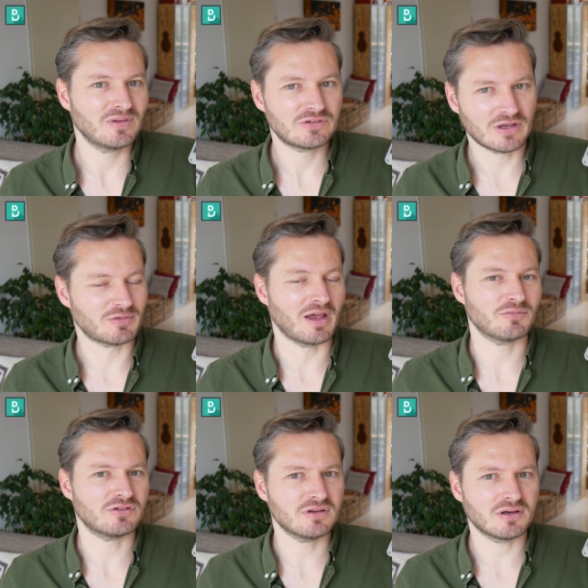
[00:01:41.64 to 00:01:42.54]

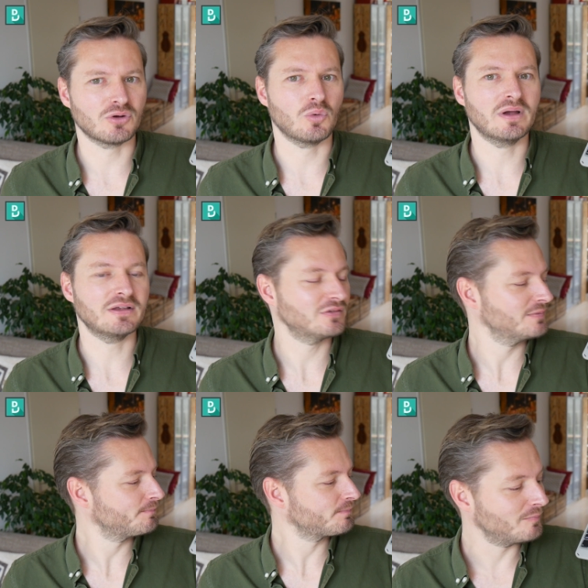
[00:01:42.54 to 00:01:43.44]
not always.
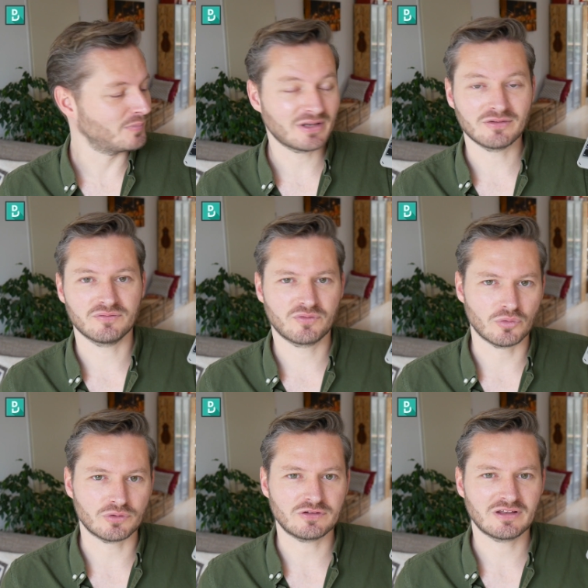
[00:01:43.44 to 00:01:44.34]
But it, of
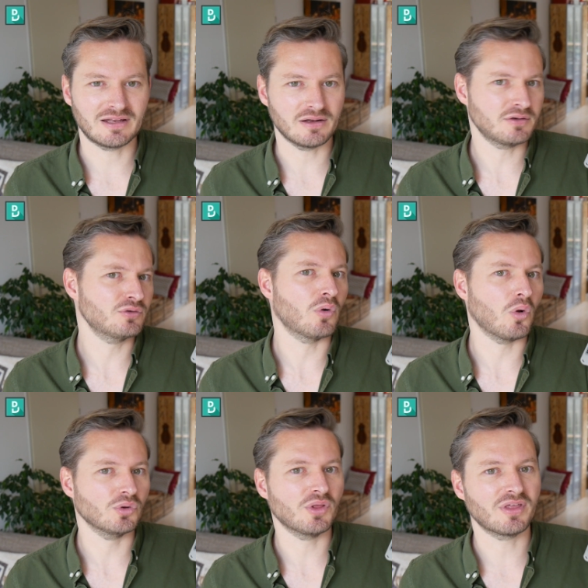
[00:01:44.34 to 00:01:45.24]
course, cannot do
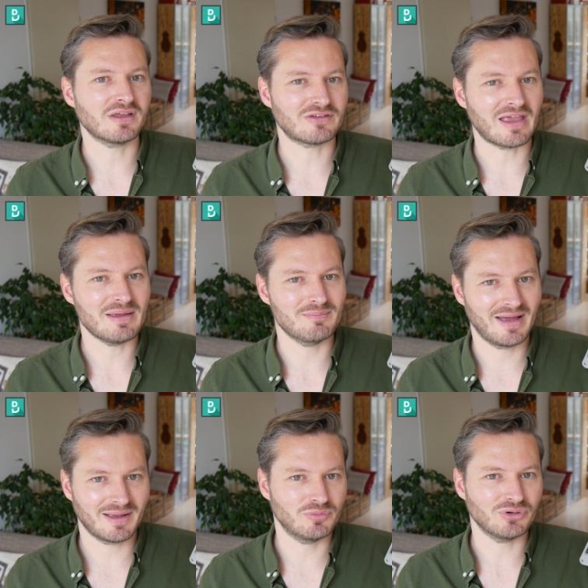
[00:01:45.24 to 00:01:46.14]
all the things a
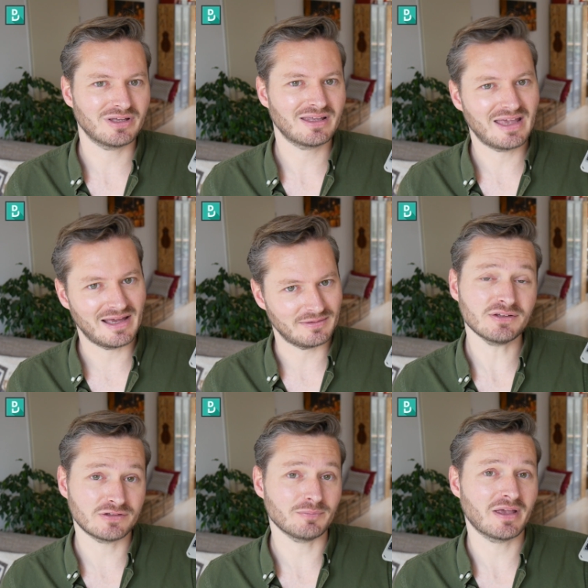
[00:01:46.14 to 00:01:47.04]
MacBook can.
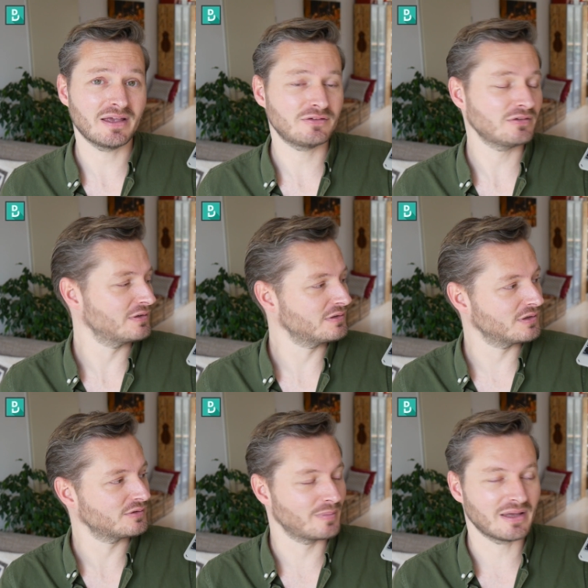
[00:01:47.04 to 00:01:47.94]
In some cases, it
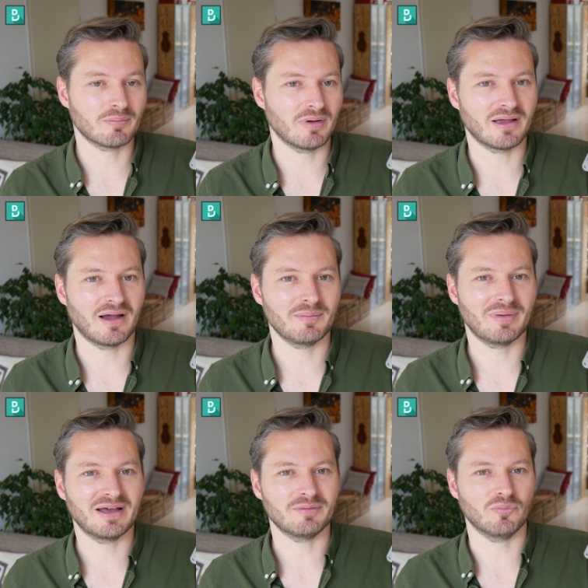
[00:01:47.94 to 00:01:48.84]
does make my
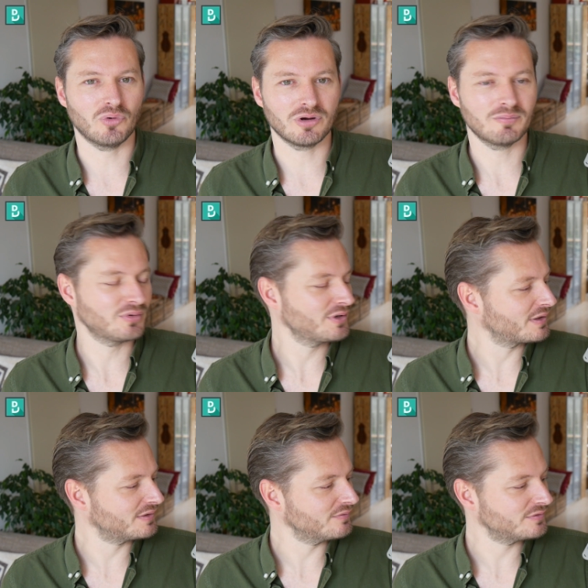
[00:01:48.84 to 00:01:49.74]
iPad more
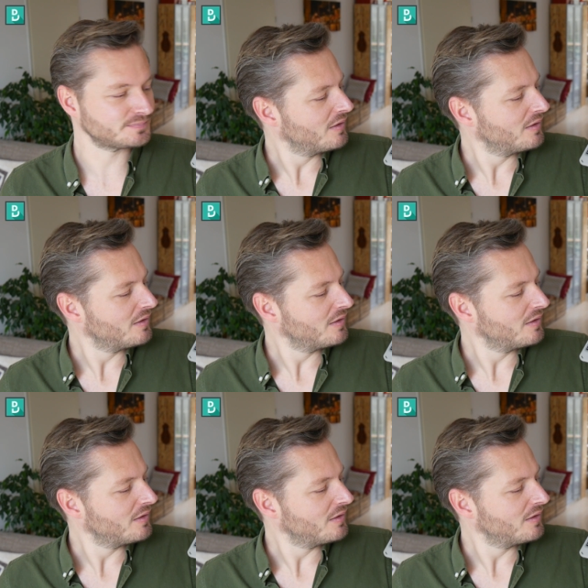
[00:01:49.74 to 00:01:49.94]
productive.